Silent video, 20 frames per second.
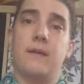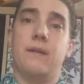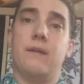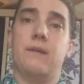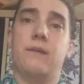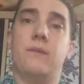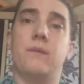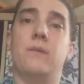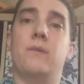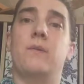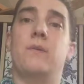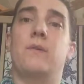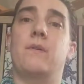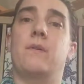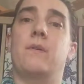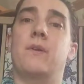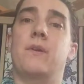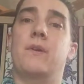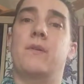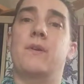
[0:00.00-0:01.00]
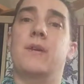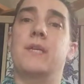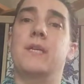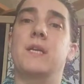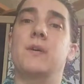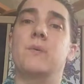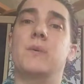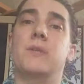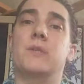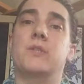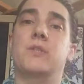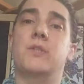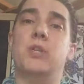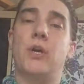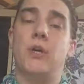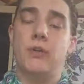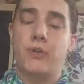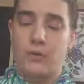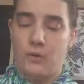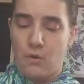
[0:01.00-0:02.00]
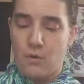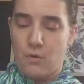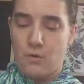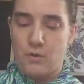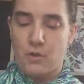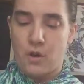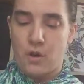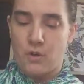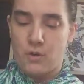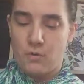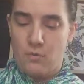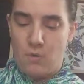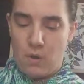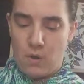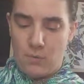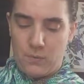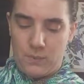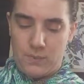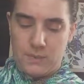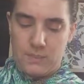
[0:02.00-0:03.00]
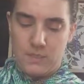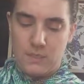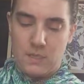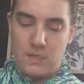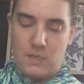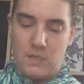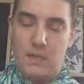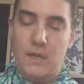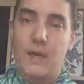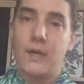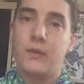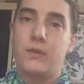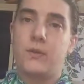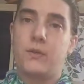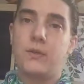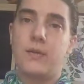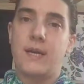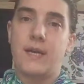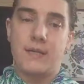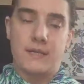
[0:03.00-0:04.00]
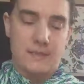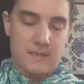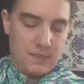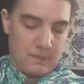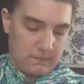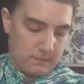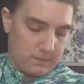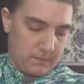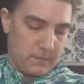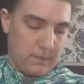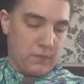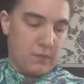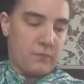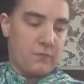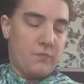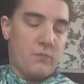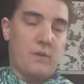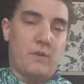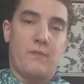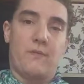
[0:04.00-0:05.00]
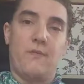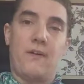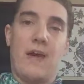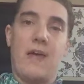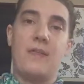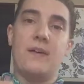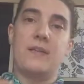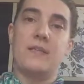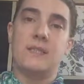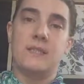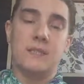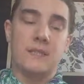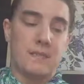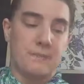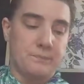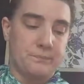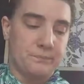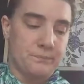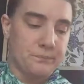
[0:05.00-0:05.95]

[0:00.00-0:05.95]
you're knitting with short rows to get some beautiful feathers.